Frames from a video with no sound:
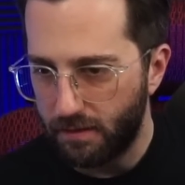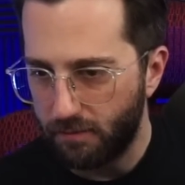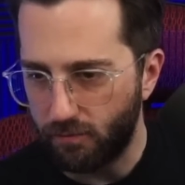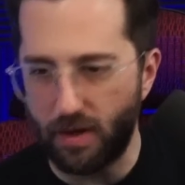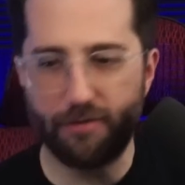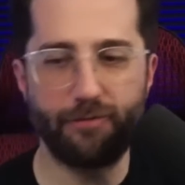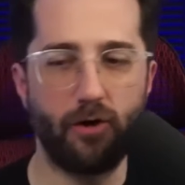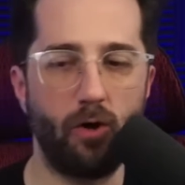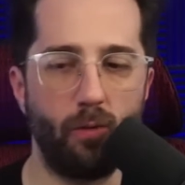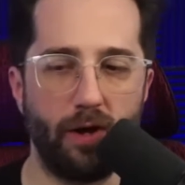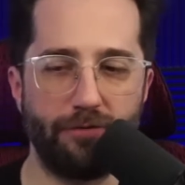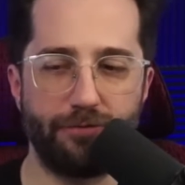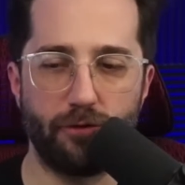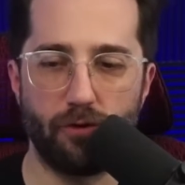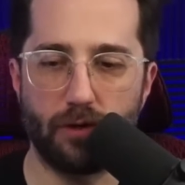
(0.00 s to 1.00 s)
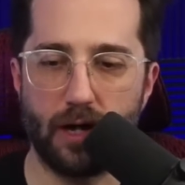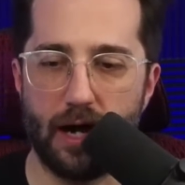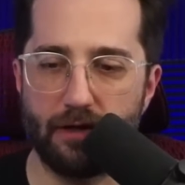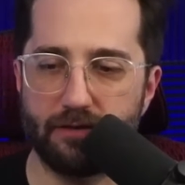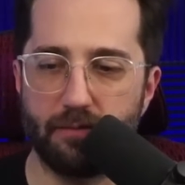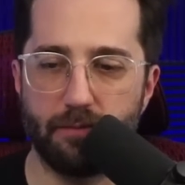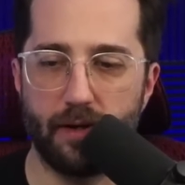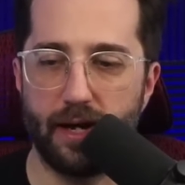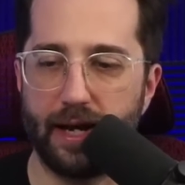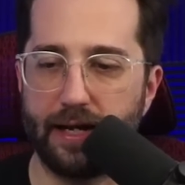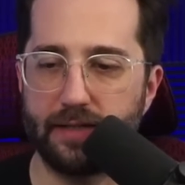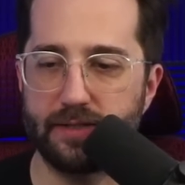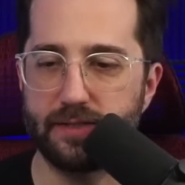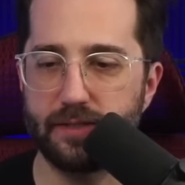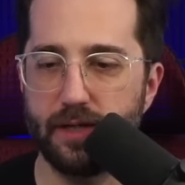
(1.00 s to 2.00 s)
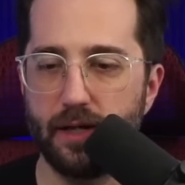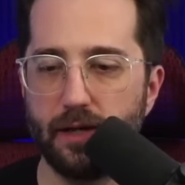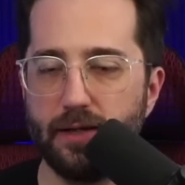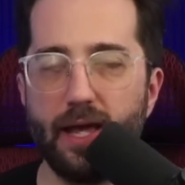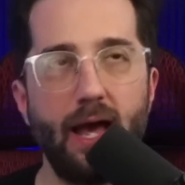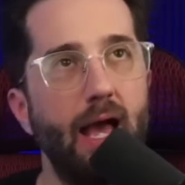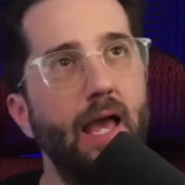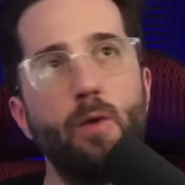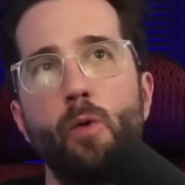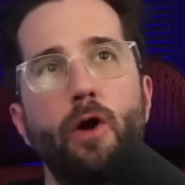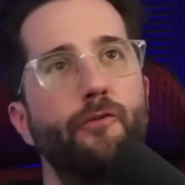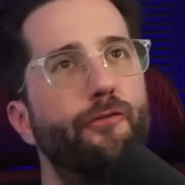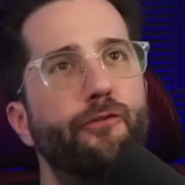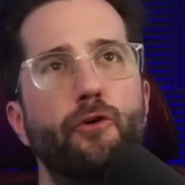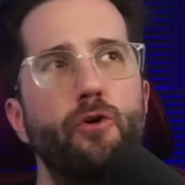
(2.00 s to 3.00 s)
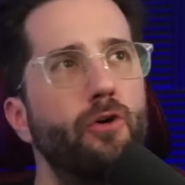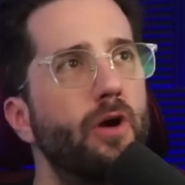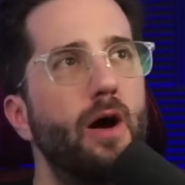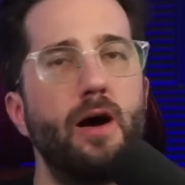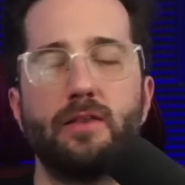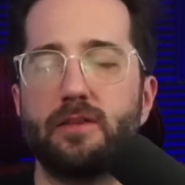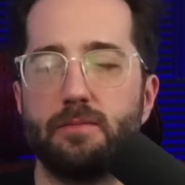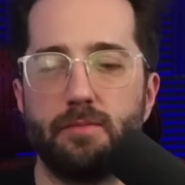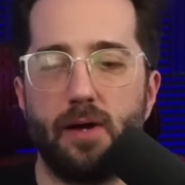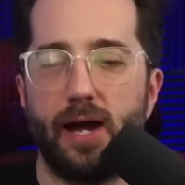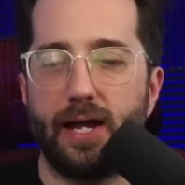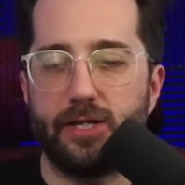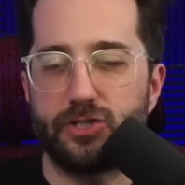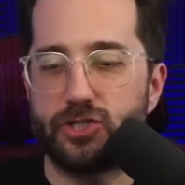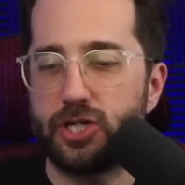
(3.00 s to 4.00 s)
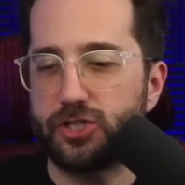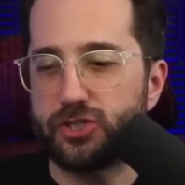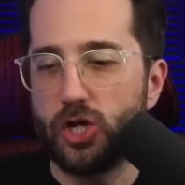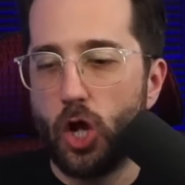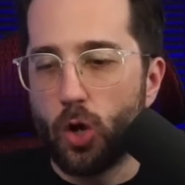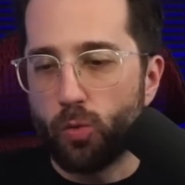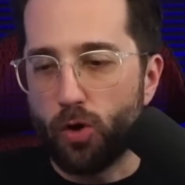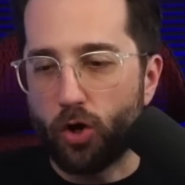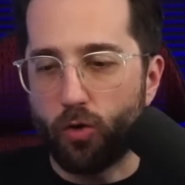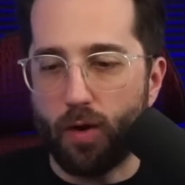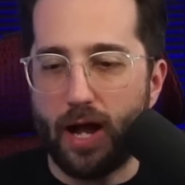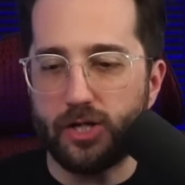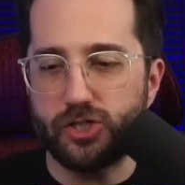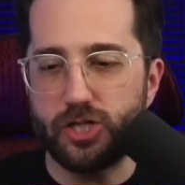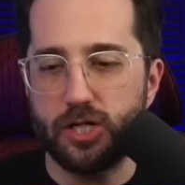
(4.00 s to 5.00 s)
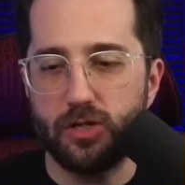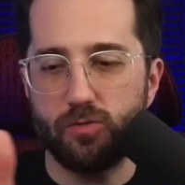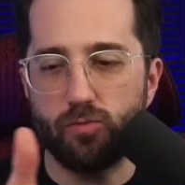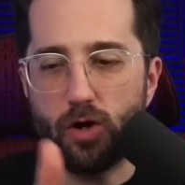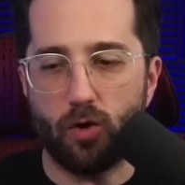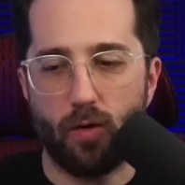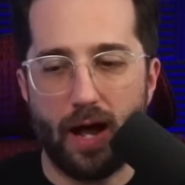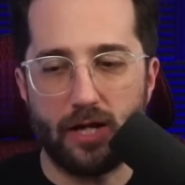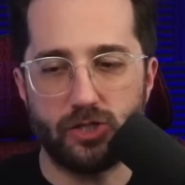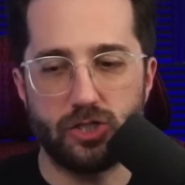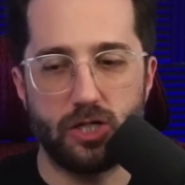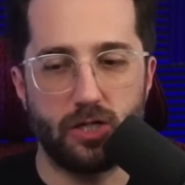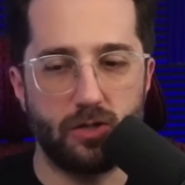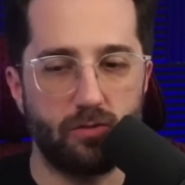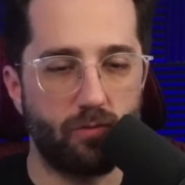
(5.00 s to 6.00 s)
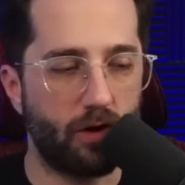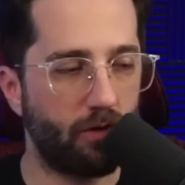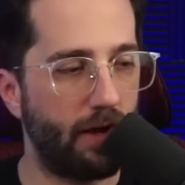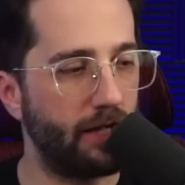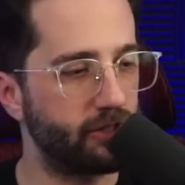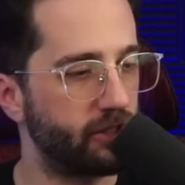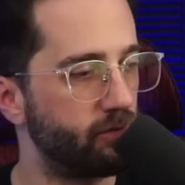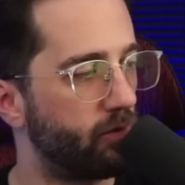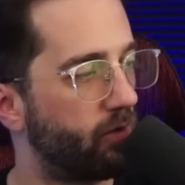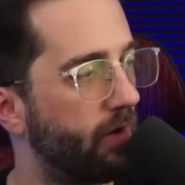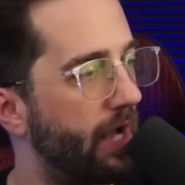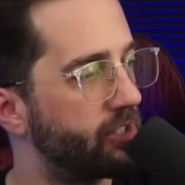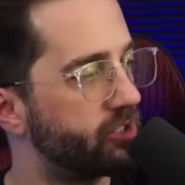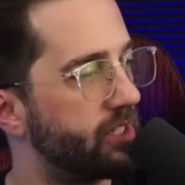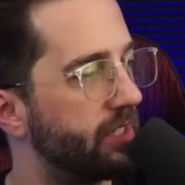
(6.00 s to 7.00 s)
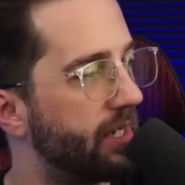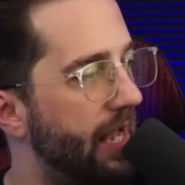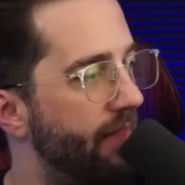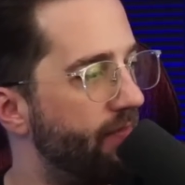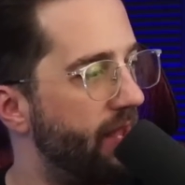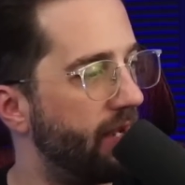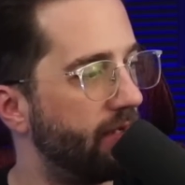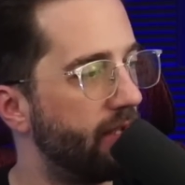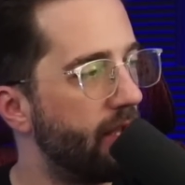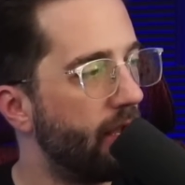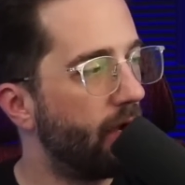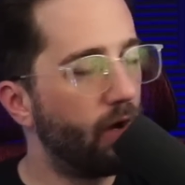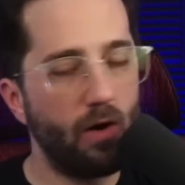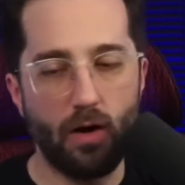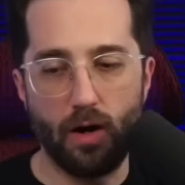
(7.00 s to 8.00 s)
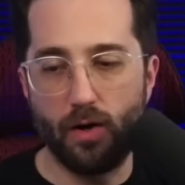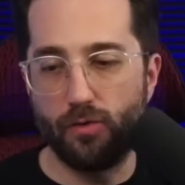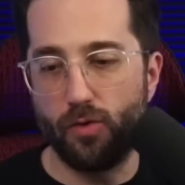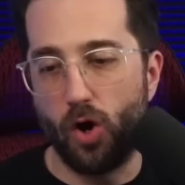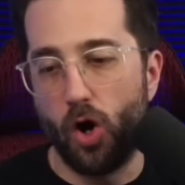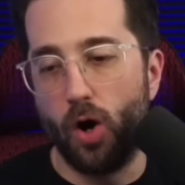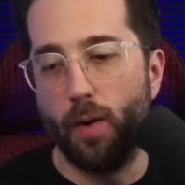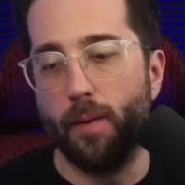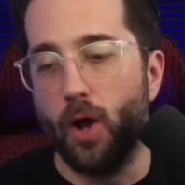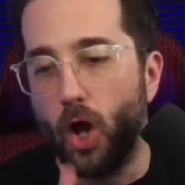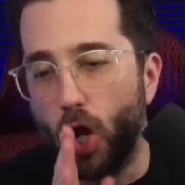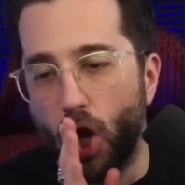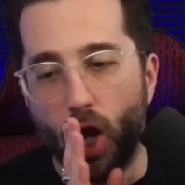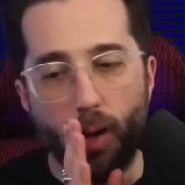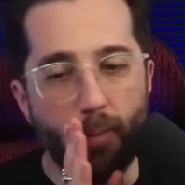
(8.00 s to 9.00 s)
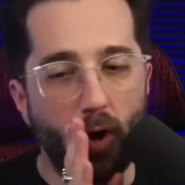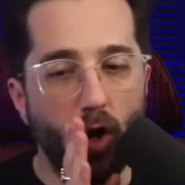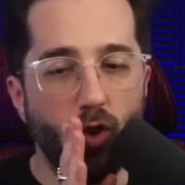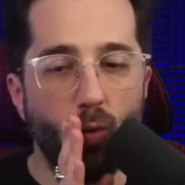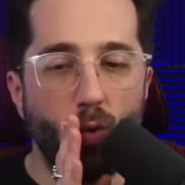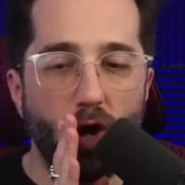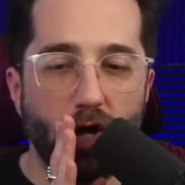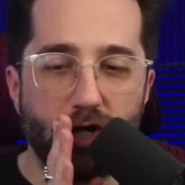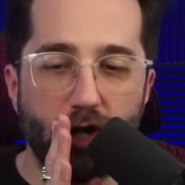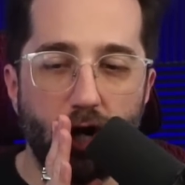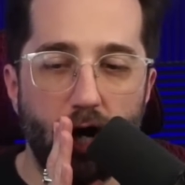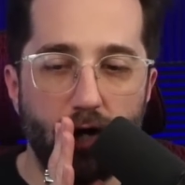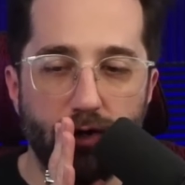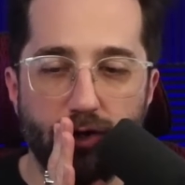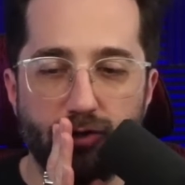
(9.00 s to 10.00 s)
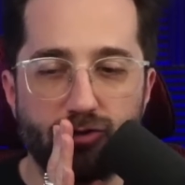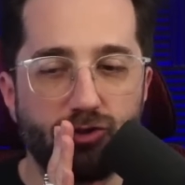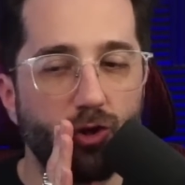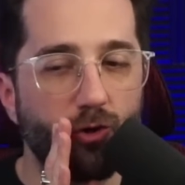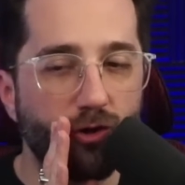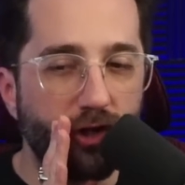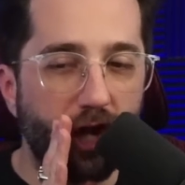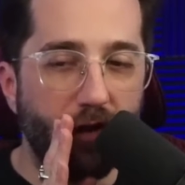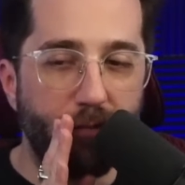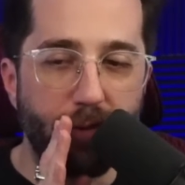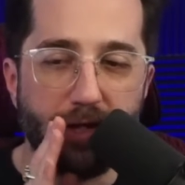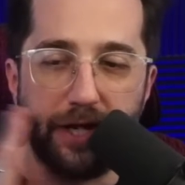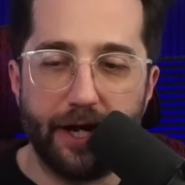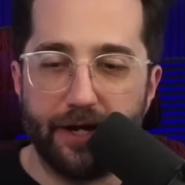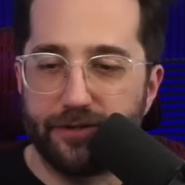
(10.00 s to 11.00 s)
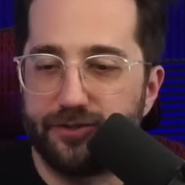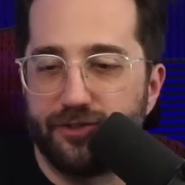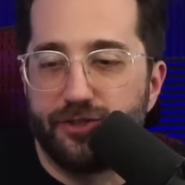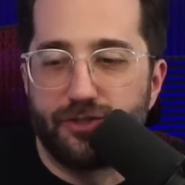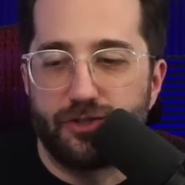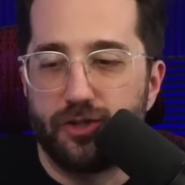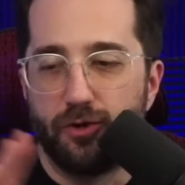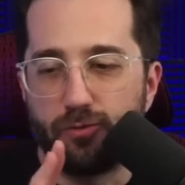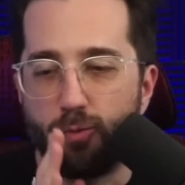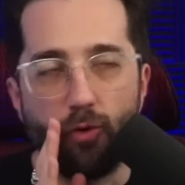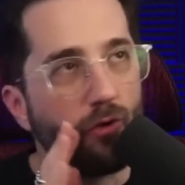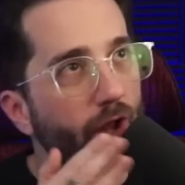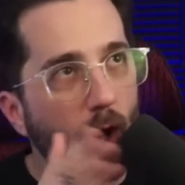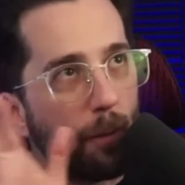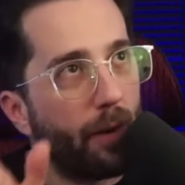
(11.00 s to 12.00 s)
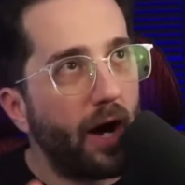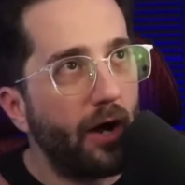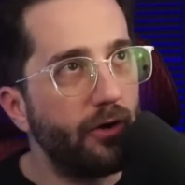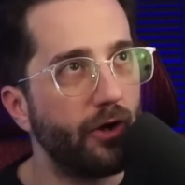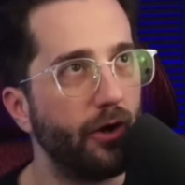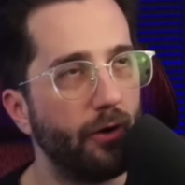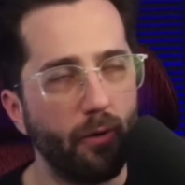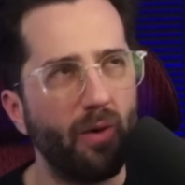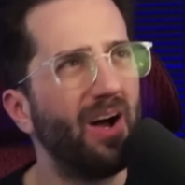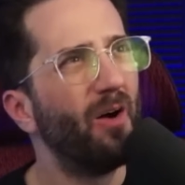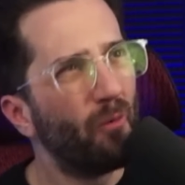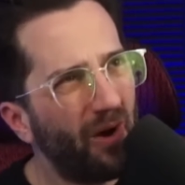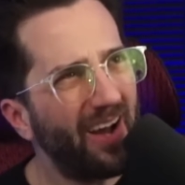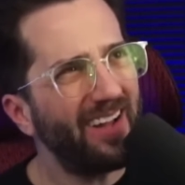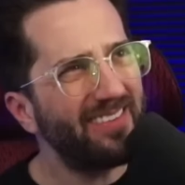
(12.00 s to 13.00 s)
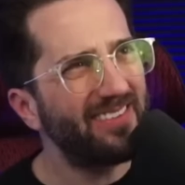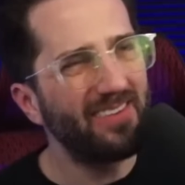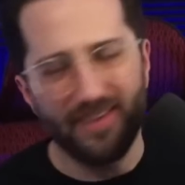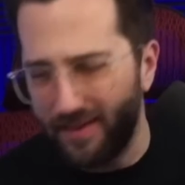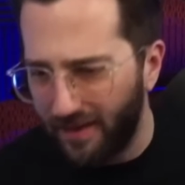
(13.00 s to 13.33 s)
Redfall went full Gotham Knights. Yeah, it went full Gotham Knights. Just regression, and then, oh, hey, by the way, God, it's 30 FPS. Just want everybody know. What?